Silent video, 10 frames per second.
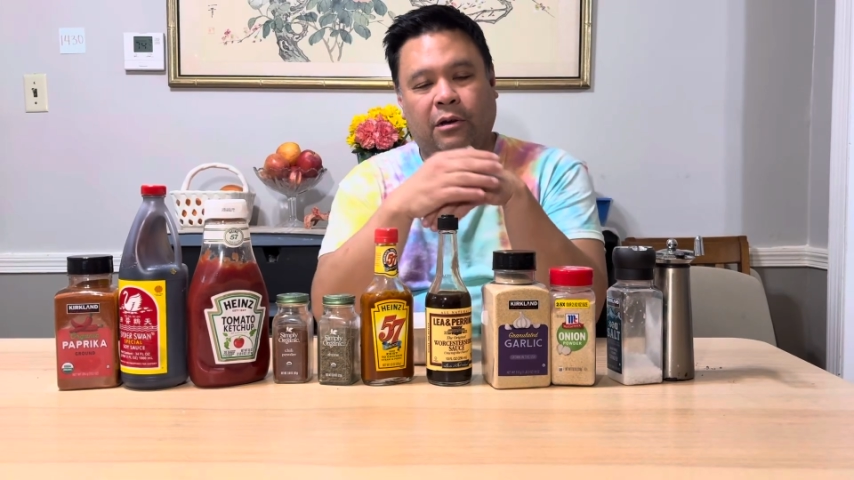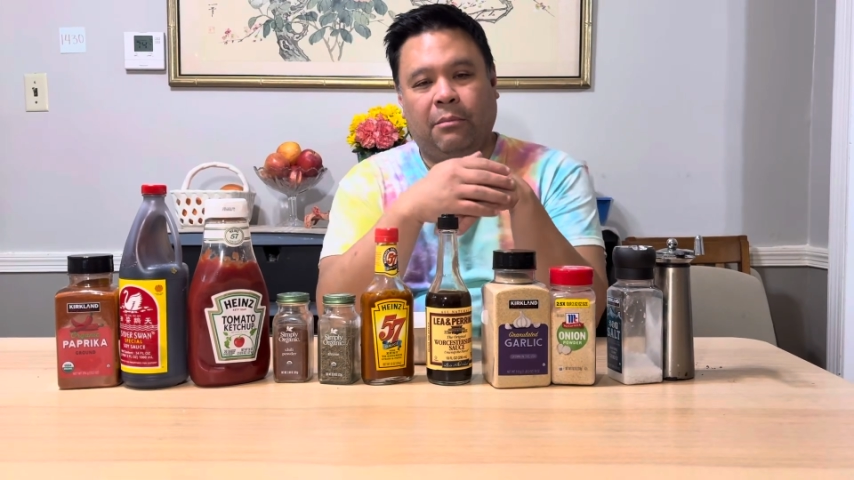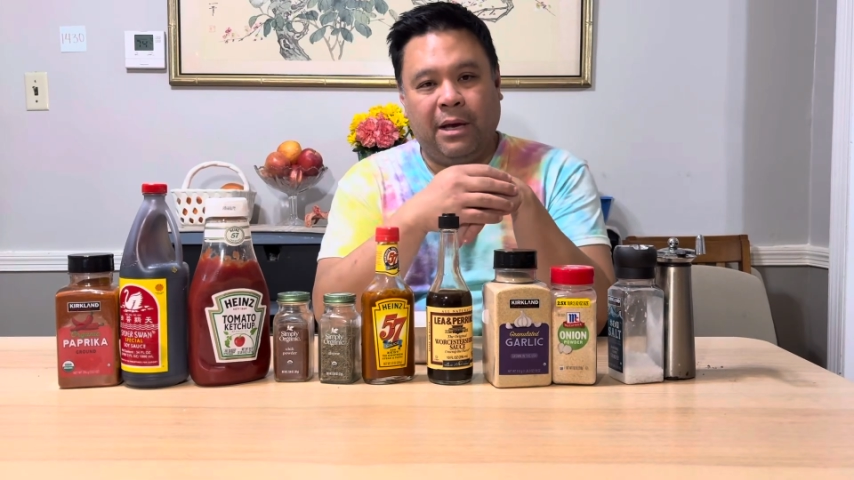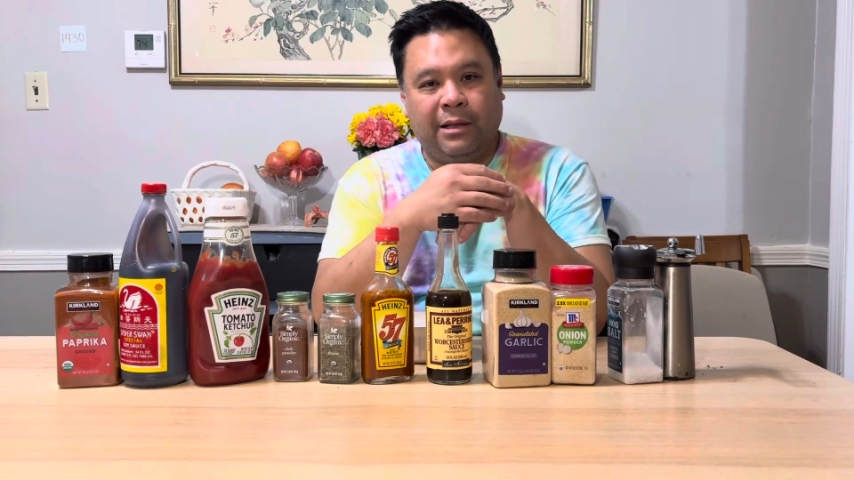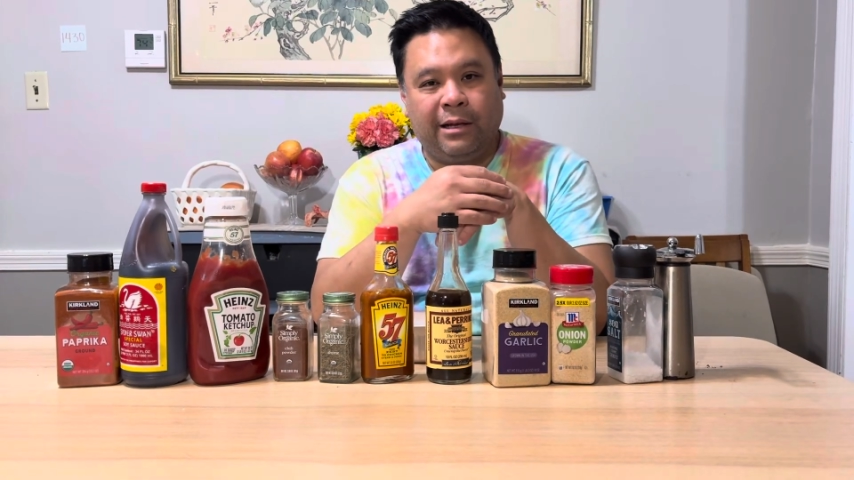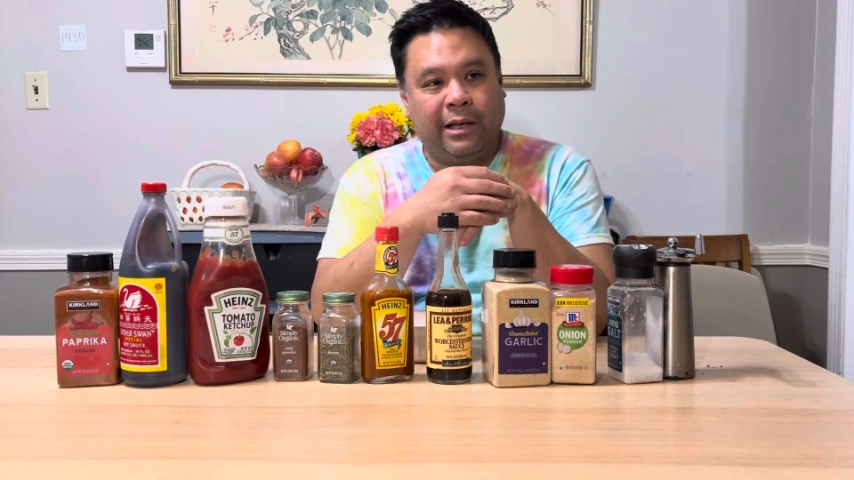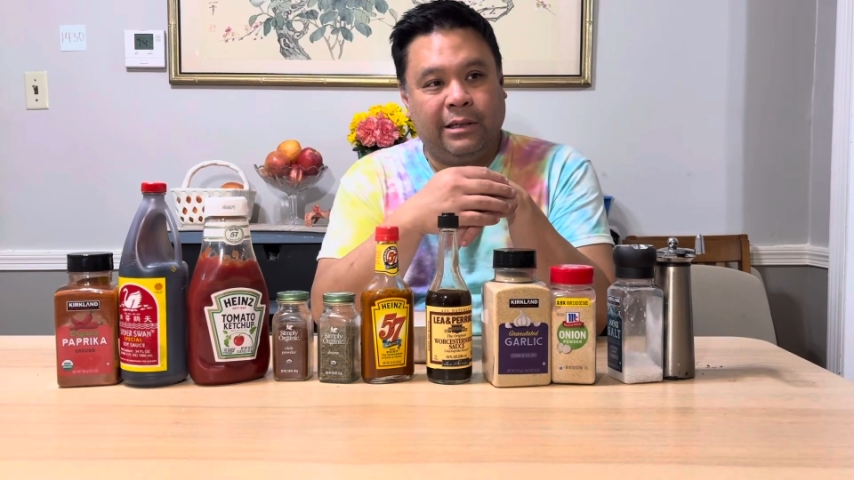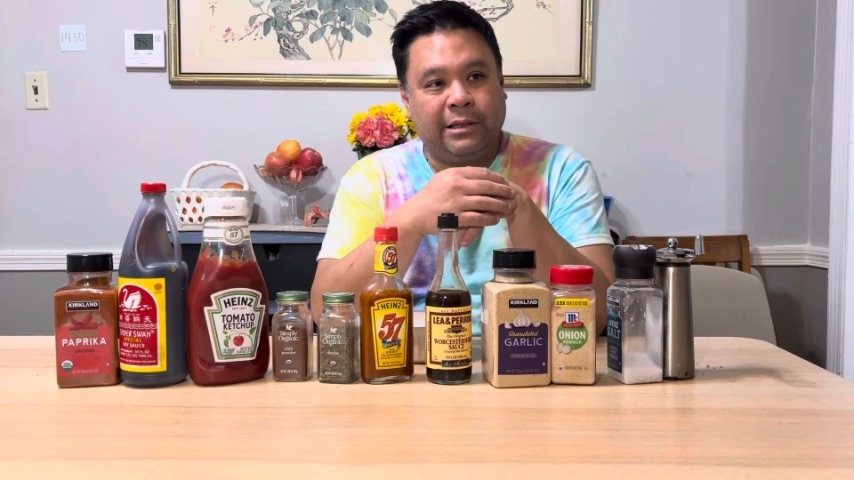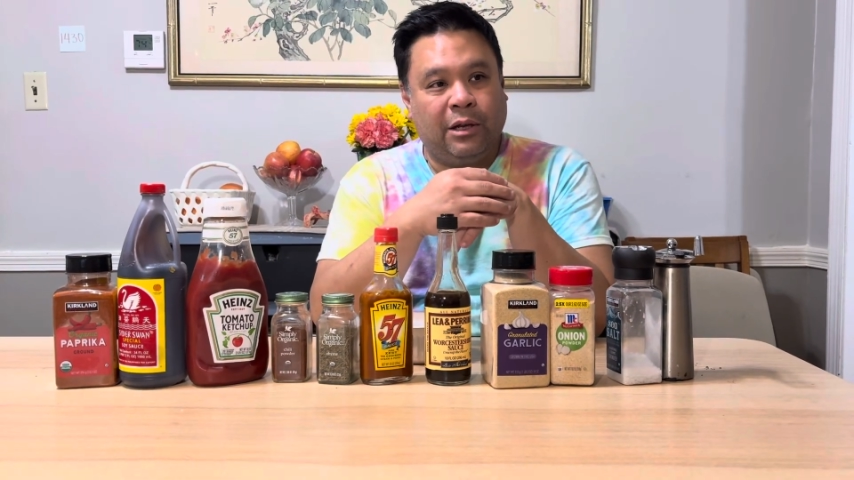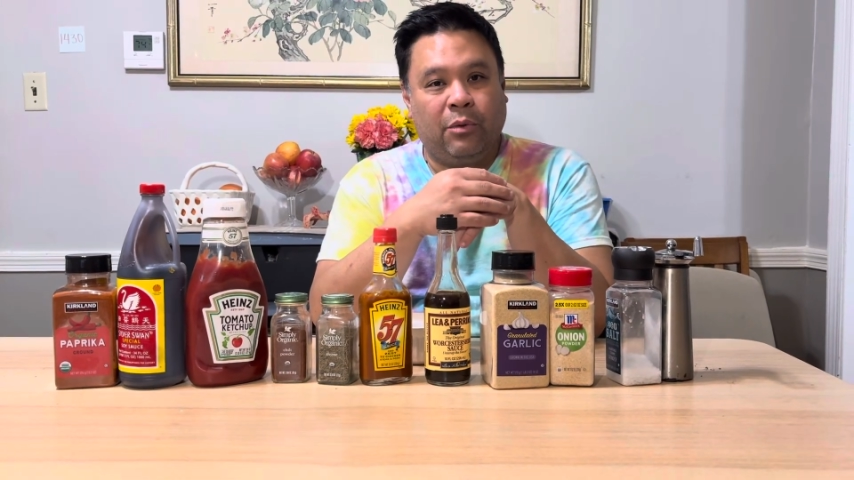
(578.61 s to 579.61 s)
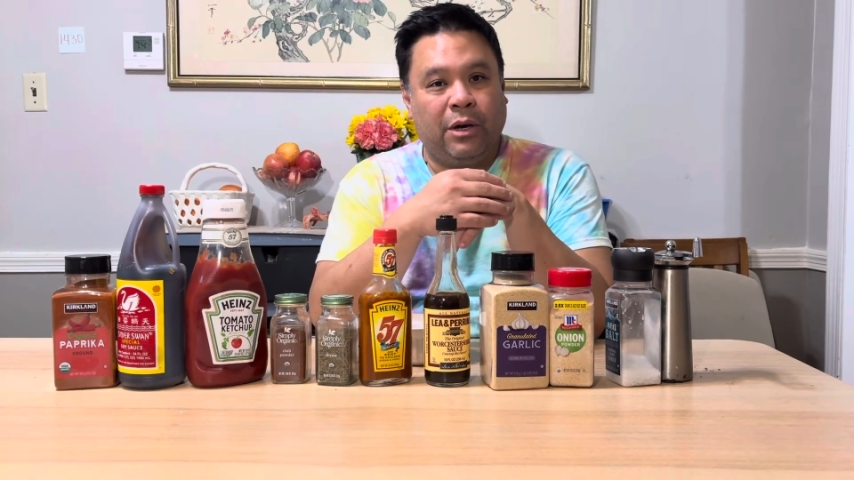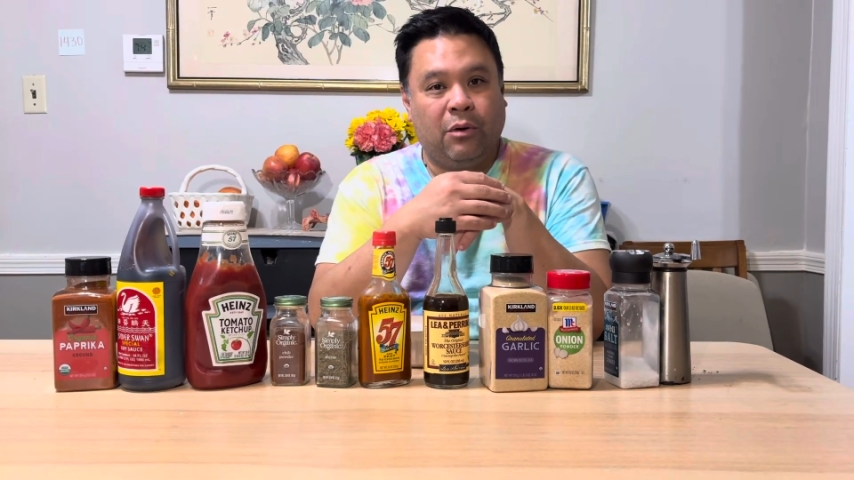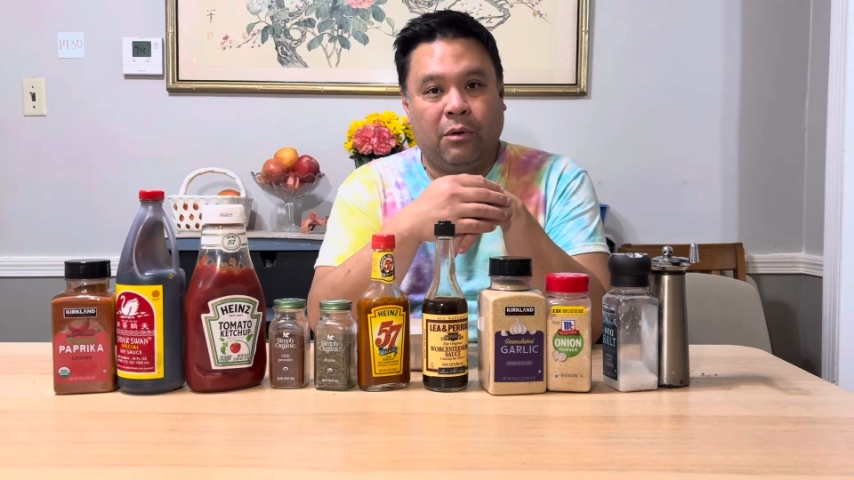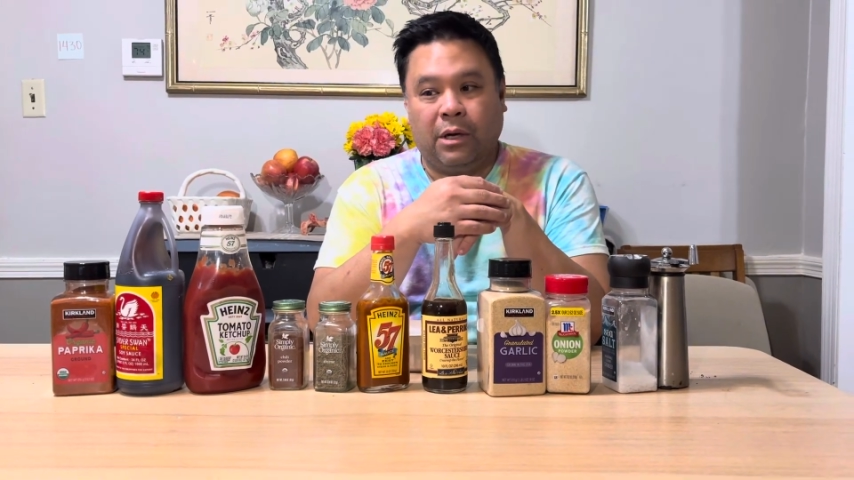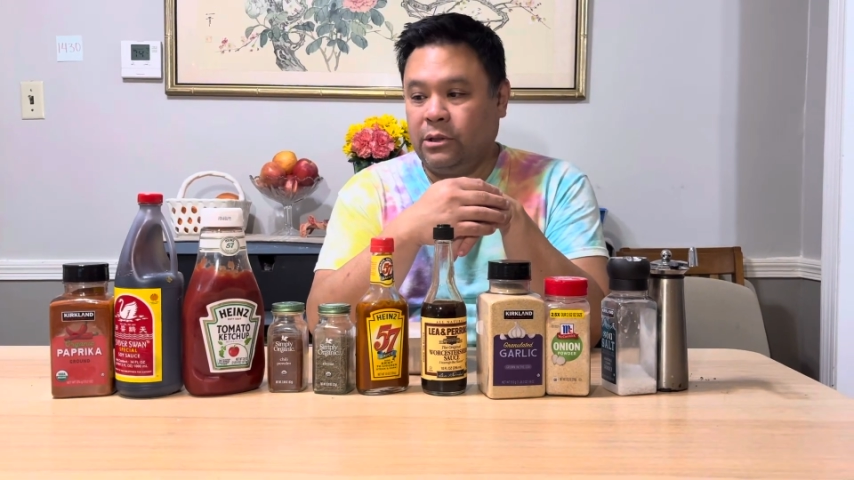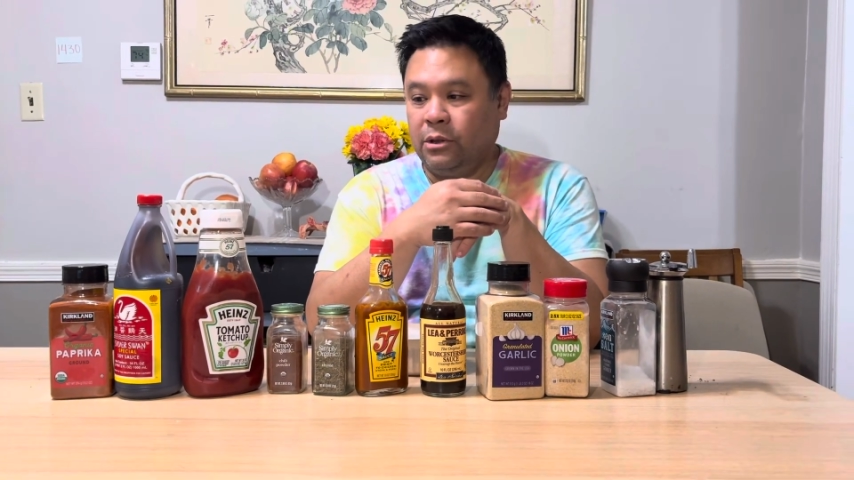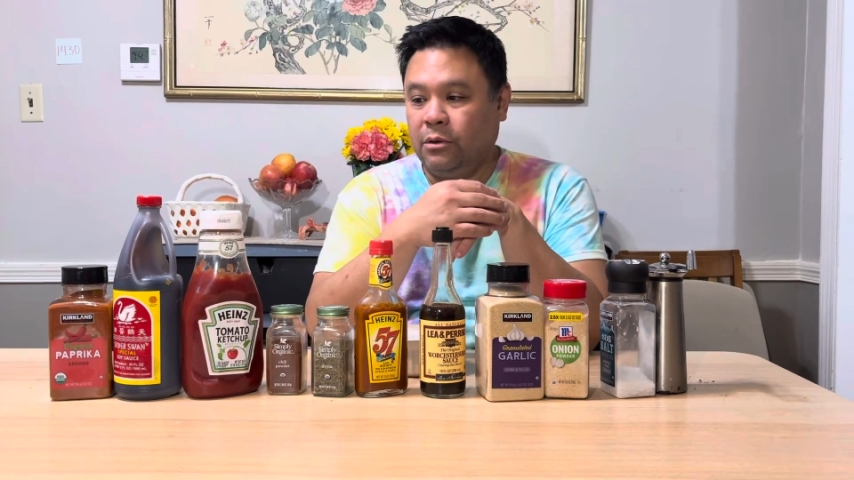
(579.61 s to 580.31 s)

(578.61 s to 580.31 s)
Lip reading: can make the glaze any way you want to.